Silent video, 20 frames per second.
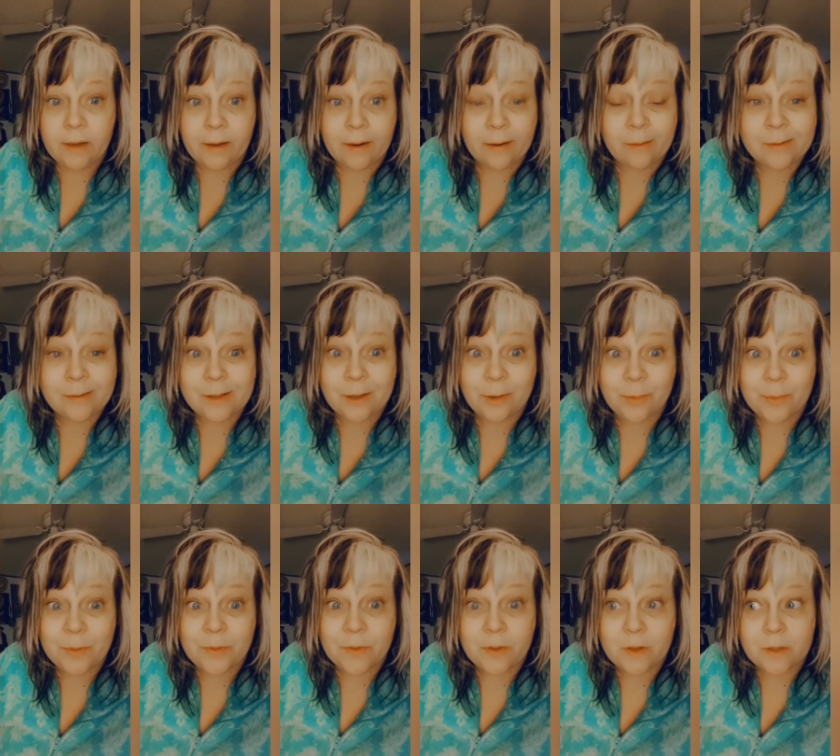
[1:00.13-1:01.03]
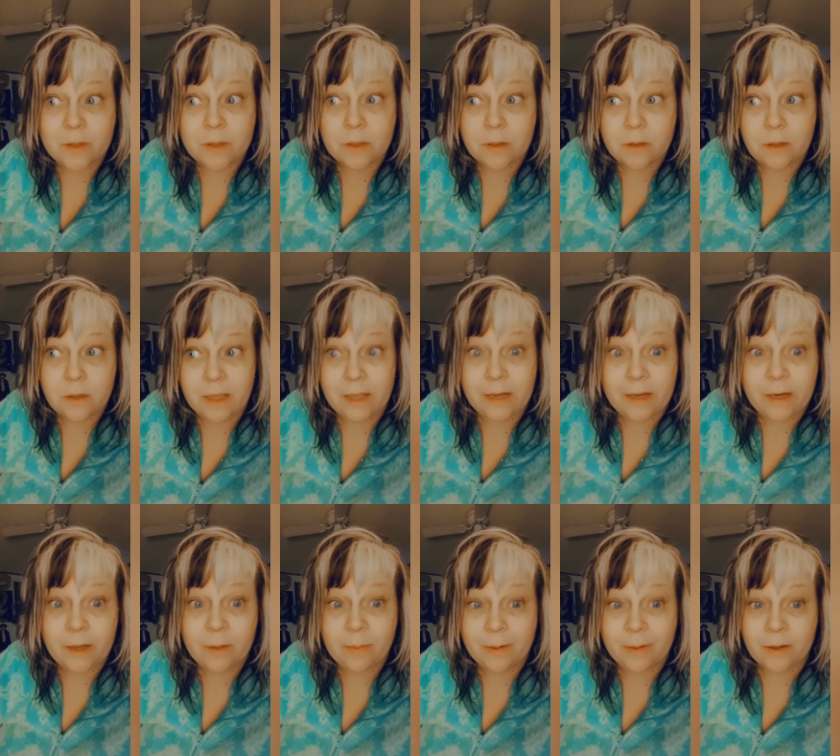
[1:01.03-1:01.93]
And I was helping this
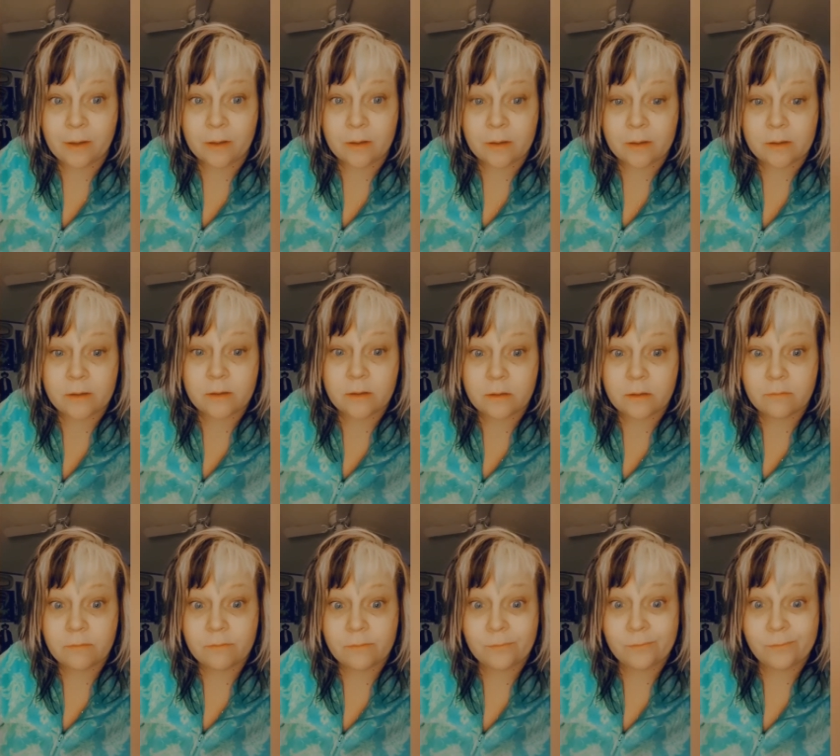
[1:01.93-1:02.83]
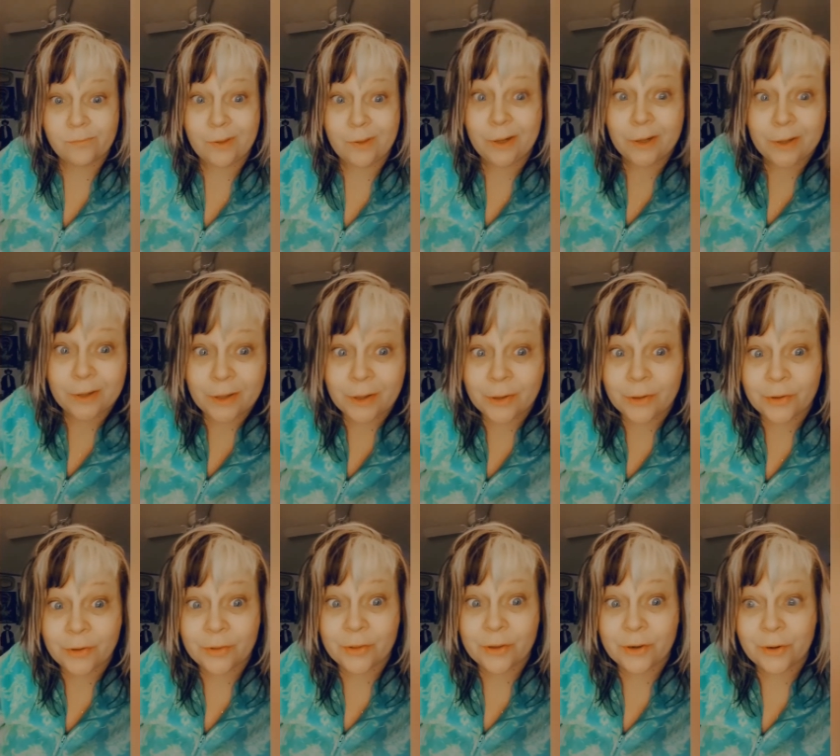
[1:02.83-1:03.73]
lady because they didn't tell
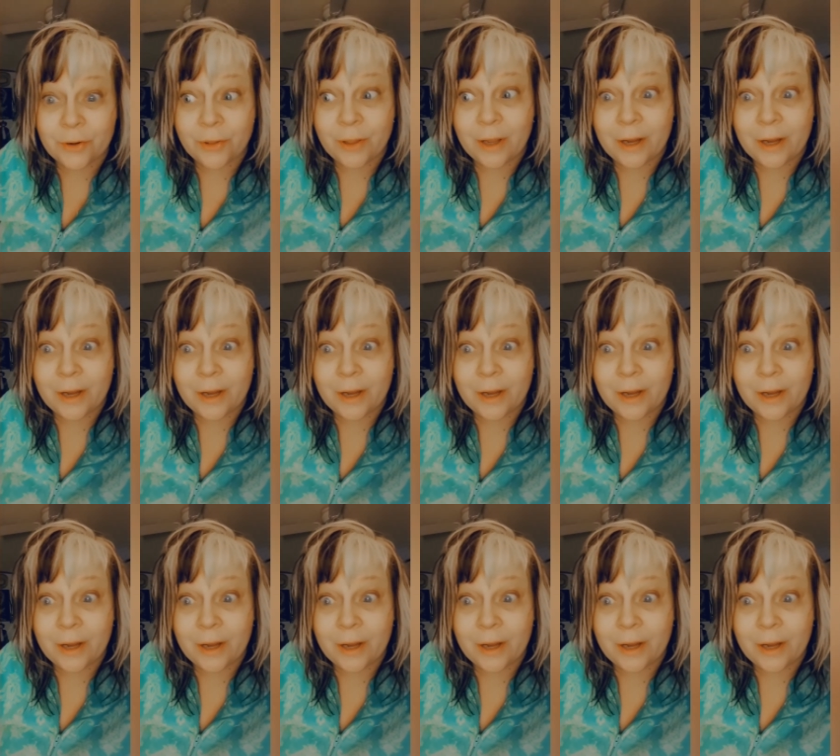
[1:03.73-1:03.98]
her that her